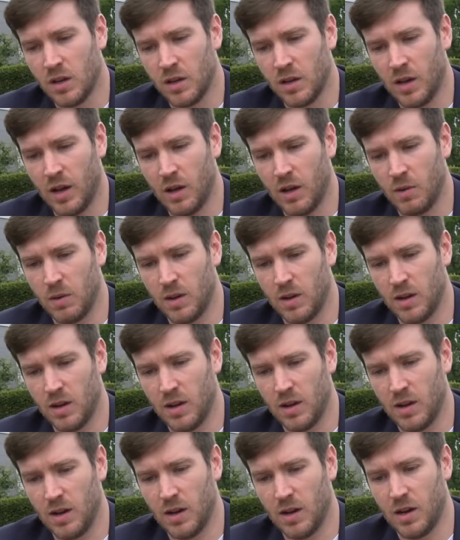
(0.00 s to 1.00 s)
Now,
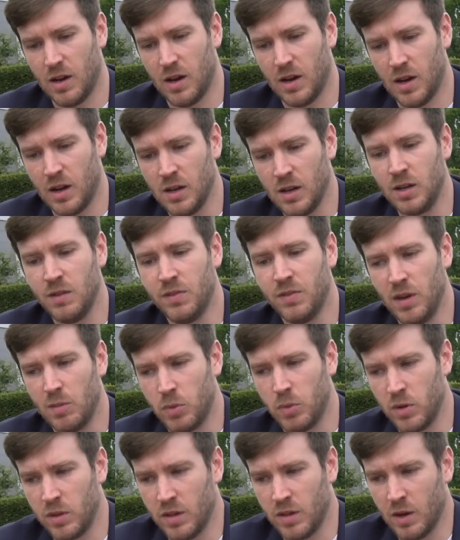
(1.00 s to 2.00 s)
I'll leave that
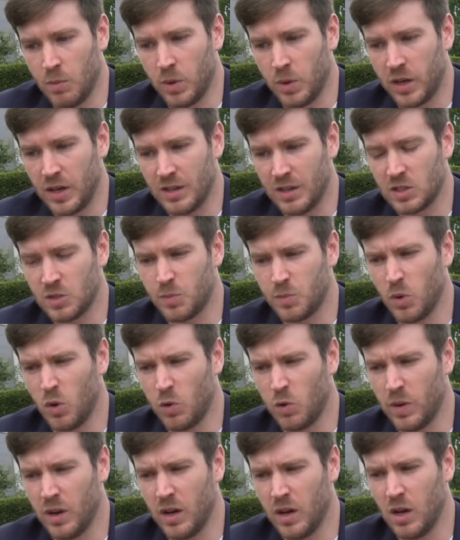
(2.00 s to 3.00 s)
point there and we can
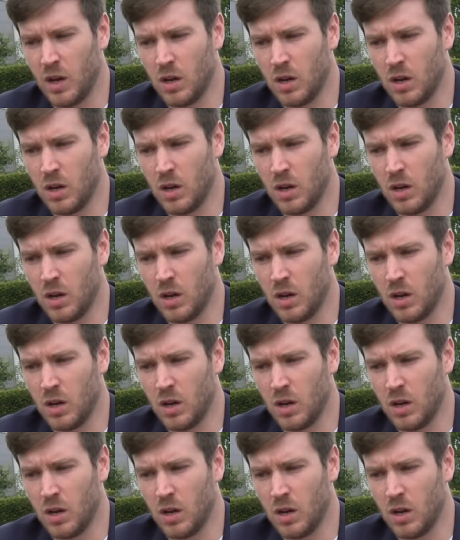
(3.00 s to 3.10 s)
explore it